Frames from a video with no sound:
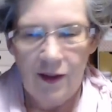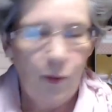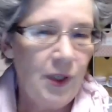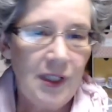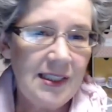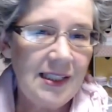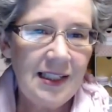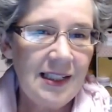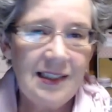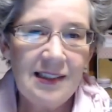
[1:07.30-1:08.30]
The worst
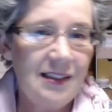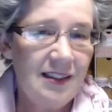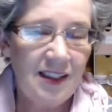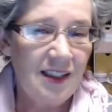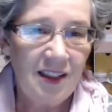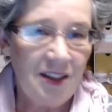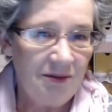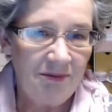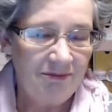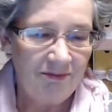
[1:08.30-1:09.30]
thing is that the